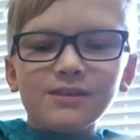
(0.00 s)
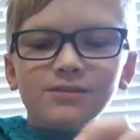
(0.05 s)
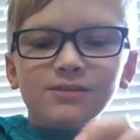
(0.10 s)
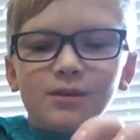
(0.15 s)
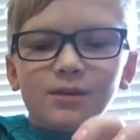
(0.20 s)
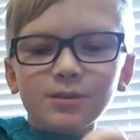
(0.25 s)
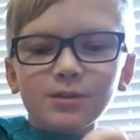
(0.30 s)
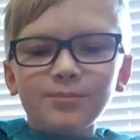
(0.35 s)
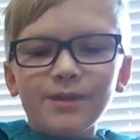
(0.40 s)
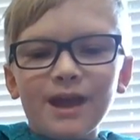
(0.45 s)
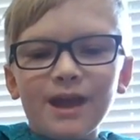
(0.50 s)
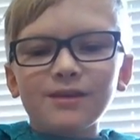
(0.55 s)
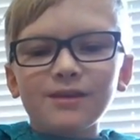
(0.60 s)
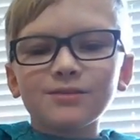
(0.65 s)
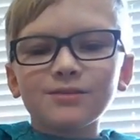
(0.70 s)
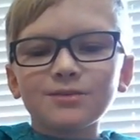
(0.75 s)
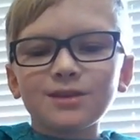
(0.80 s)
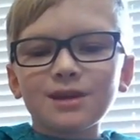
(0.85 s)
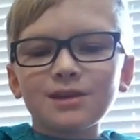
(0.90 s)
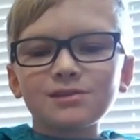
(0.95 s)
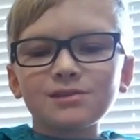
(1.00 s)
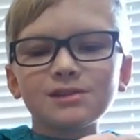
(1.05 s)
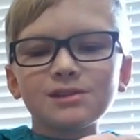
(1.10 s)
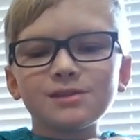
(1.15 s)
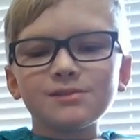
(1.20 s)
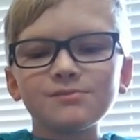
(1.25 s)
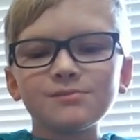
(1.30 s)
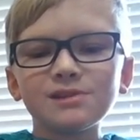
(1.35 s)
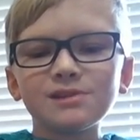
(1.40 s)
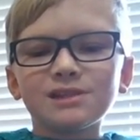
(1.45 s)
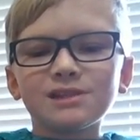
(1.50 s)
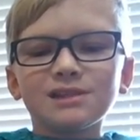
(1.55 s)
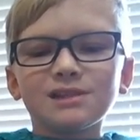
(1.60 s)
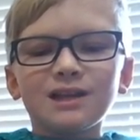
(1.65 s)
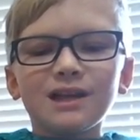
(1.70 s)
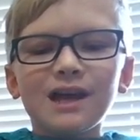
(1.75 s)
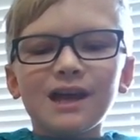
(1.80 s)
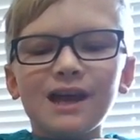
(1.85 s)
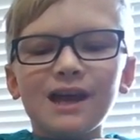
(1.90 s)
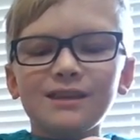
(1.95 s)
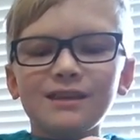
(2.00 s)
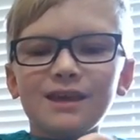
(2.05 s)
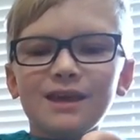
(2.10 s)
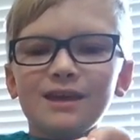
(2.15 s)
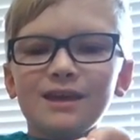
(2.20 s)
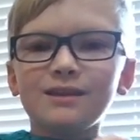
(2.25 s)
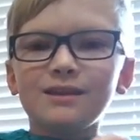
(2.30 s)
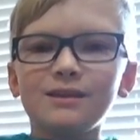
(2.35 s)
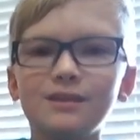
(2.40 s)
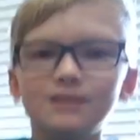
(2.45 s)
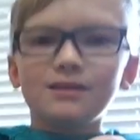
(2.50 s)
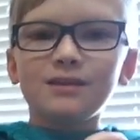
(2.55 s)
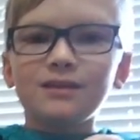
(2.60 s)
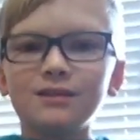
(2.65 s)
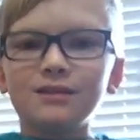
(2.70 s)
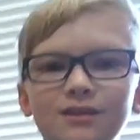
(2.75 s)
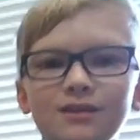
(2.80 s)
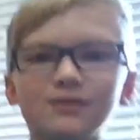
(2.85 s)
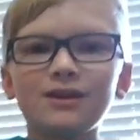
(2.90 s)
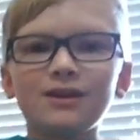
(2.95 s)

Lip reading: a rubber band around him, and then you know